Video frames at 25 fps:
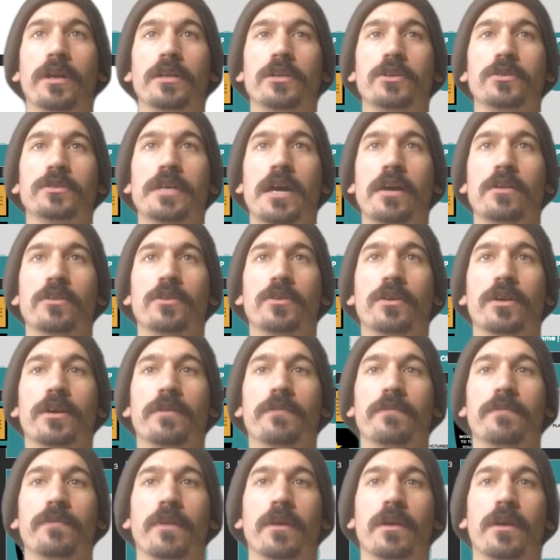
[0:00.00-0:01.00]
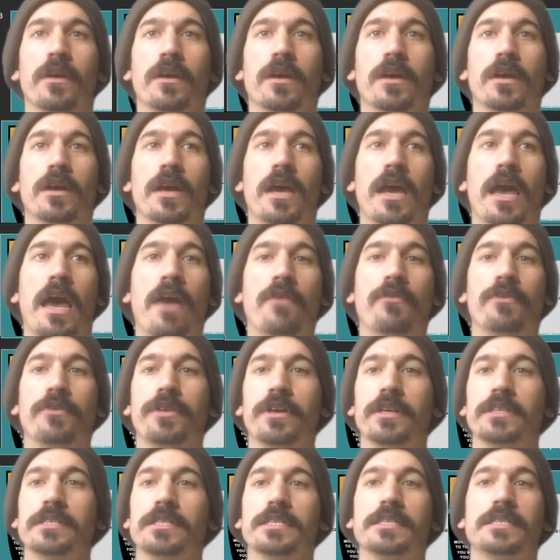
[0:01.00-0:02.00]
you download it.
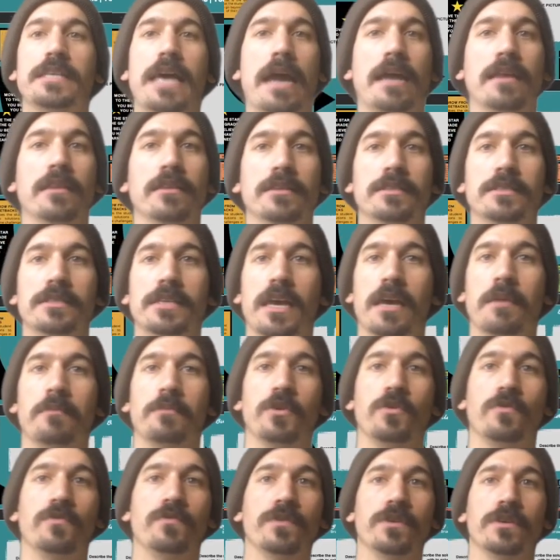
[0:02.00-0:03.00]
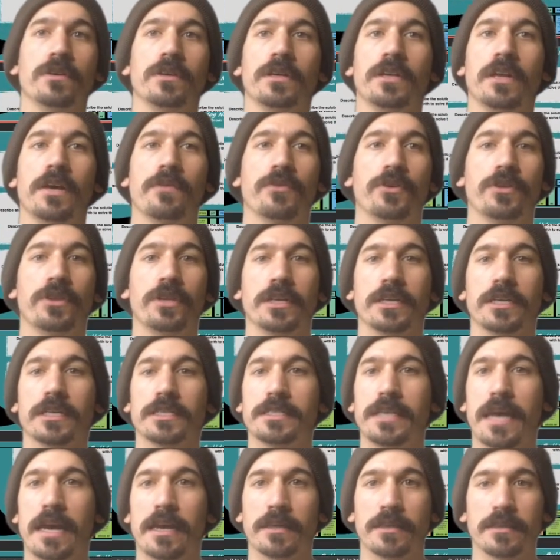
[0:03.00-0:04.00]
Everything's exactly the same. You fill in everything
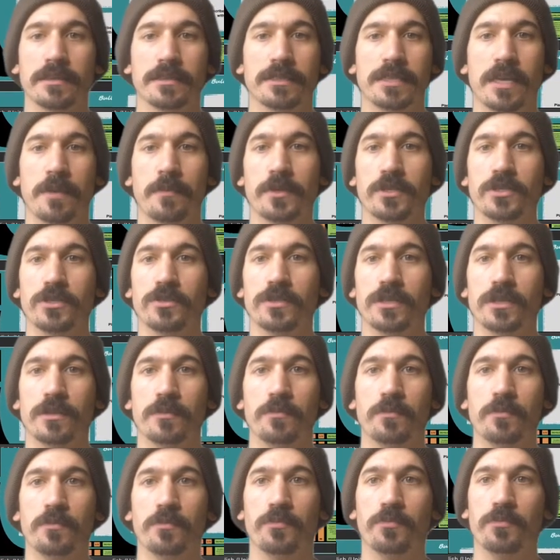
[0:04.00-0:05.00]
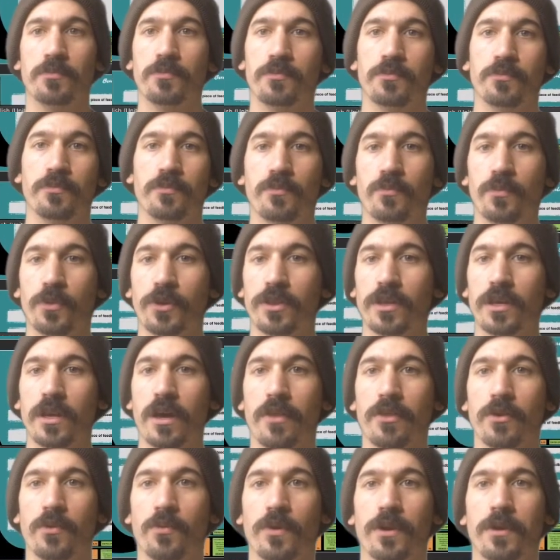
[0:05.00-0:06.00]
exactly the same as you did with the
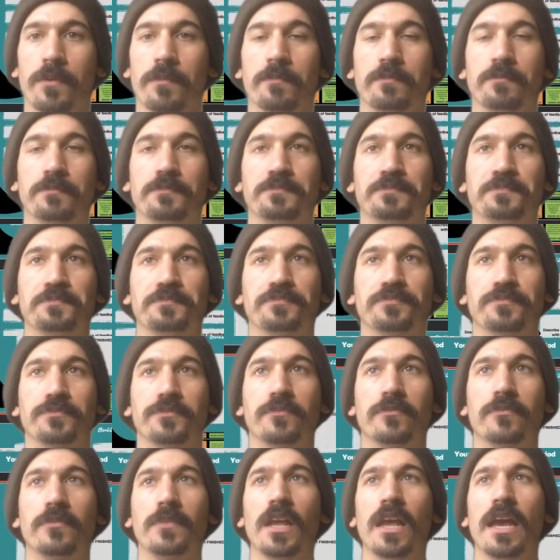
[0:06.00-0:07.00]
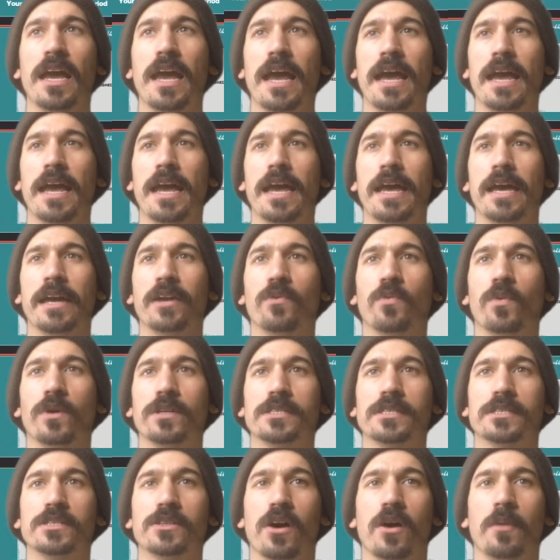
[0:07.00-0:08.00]
other one. And
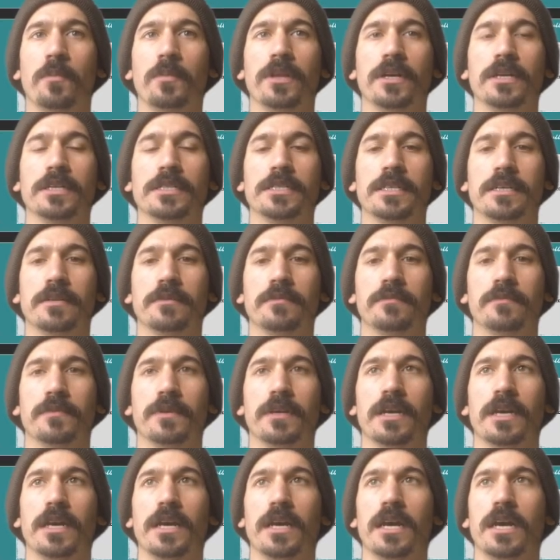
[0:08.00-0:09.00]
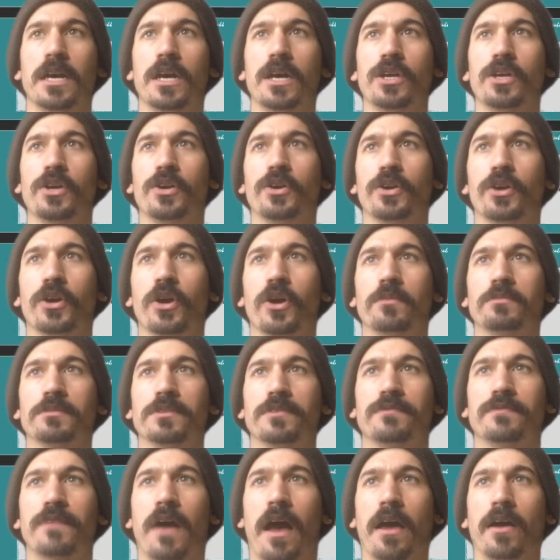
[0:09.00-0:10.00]
once it's all plugged in, you're going to go up to
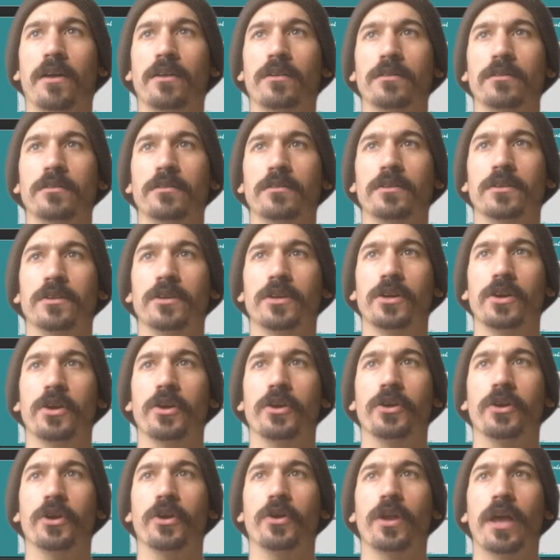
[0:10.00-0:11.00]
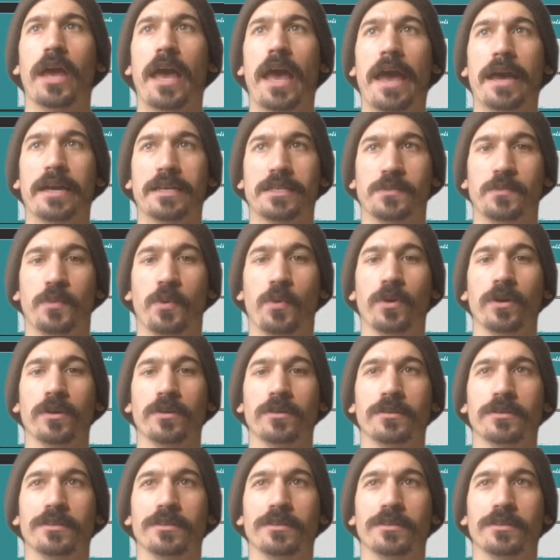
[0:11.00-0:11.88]
File. You're going to go to Export,